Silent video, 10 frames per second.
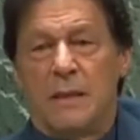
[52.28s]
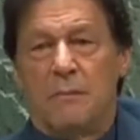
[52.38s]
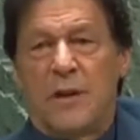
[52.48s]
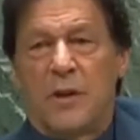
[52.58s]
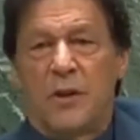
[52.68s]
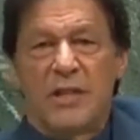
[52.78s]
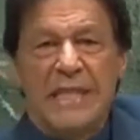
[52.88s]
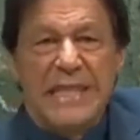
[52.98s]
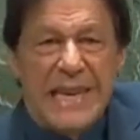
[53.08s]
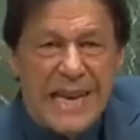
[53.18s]
because
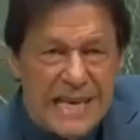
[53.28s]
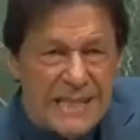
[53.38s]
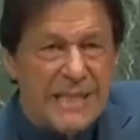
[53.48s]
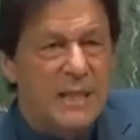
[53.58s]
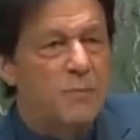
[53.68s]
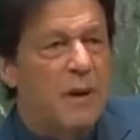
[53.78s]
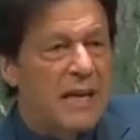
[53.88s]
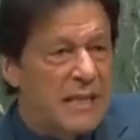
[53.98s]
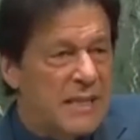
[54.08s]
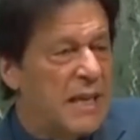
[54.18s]
in the 80s,
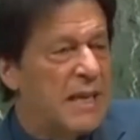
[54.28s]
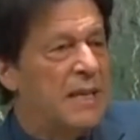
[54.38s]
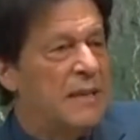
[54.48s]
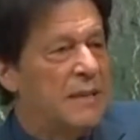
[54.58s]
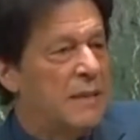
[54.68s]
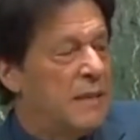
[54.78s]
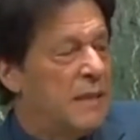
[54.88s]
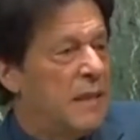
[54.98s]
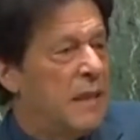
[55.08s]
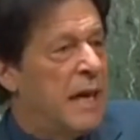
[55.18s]
Pakistan
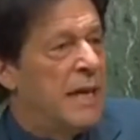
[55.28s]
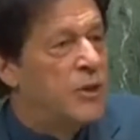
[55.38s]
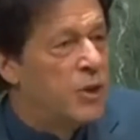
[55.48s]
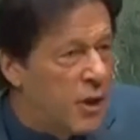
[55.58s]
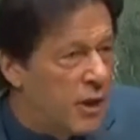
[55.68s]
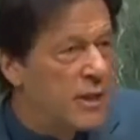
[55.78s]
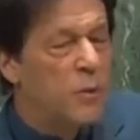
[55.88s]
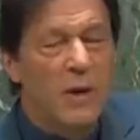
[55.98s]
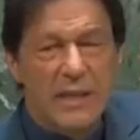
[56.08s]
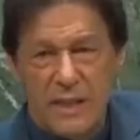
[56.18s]
had joined the
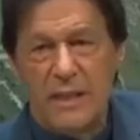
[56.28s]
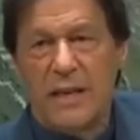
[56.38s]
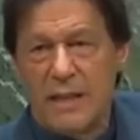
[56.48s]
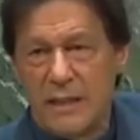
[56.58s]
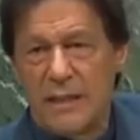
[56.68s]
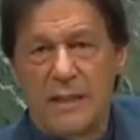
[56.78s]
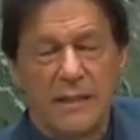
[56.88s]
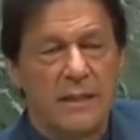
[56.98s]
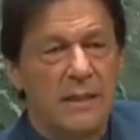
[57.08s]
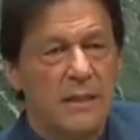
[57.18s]
Western
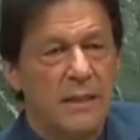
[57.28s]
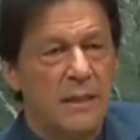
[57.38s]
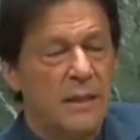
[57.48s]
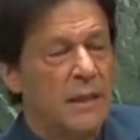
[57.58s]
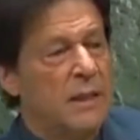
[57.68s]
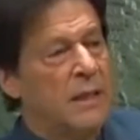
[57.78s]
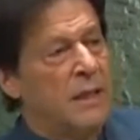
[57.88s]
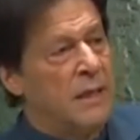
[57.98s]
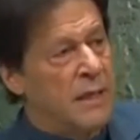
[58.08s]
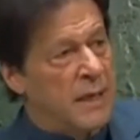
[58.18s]
countries
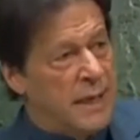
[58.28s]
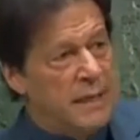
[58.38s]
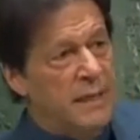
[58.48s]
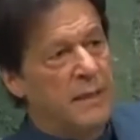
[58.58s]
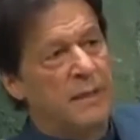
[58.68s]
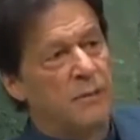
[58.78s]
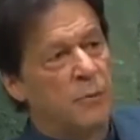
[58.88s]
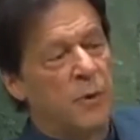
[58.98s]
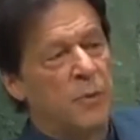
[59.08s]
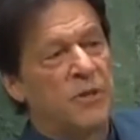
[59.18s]
in
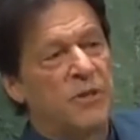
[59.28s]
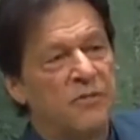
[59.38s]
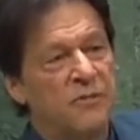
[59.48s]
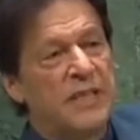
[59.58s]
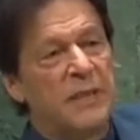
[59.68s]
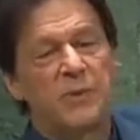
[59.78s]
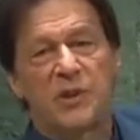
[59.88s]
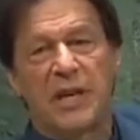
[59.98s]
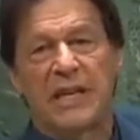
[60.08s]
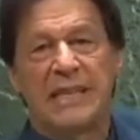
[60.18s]
what was the freedom
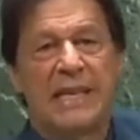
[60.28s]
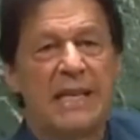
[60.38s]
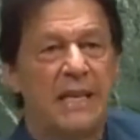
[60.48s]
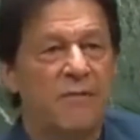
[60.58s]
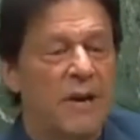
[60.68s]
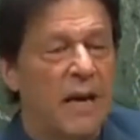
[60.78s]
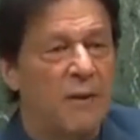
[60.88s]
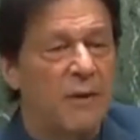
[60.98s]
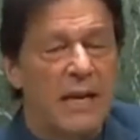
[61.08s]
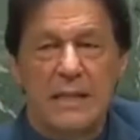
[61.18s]
struggle then in
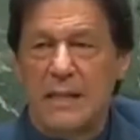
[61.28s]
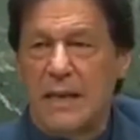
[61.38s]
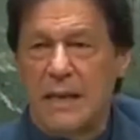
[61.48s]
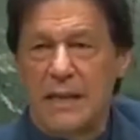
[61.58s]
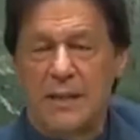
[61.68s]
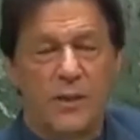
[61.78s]
Afghanistan against the